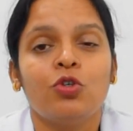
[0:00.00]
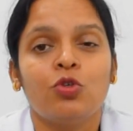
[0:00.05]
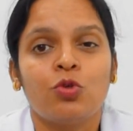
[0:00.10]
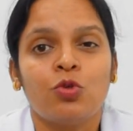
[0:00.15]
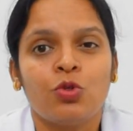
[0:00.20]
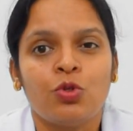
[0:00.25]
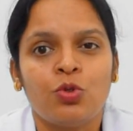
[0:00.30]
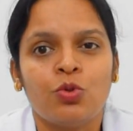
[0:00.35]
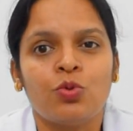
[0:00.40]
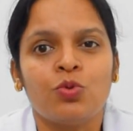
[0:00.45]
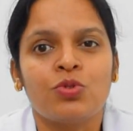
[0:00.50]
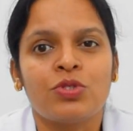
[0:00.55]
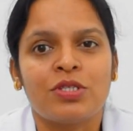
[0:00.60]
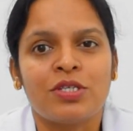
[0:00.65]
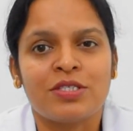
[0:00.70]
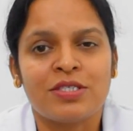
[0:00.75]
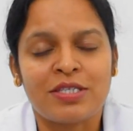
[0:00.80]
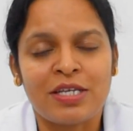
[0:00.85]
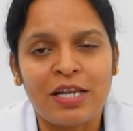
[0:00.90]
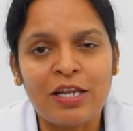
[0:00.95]
to use
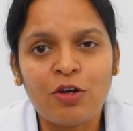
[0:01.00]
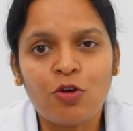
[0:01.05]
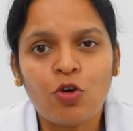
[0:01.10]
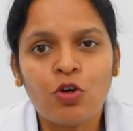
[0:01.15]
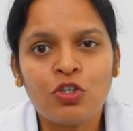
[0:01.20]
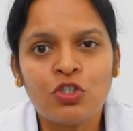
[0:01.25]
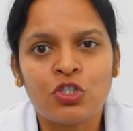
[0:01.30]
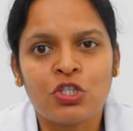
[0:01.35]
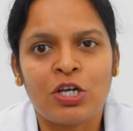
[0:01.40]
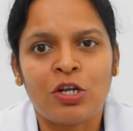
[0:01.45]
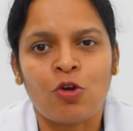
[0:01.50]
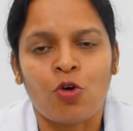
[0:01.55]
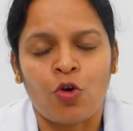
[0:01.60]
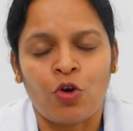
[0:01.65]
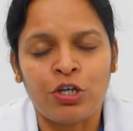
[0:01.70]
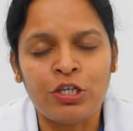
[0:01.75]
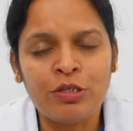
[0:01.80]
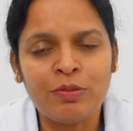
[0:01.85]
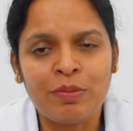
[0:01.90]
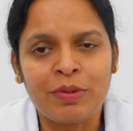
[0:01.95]
the silicone gel
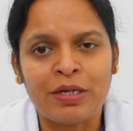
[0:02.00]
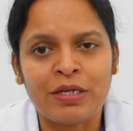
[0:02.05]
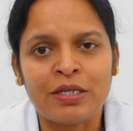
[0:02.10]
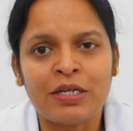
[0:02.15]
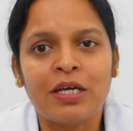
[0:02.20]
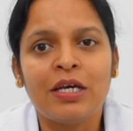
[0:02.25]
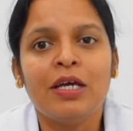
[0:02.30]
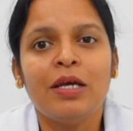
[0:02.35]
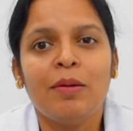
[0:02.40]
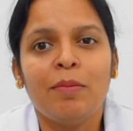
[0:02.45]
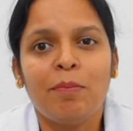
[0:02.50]
ointment,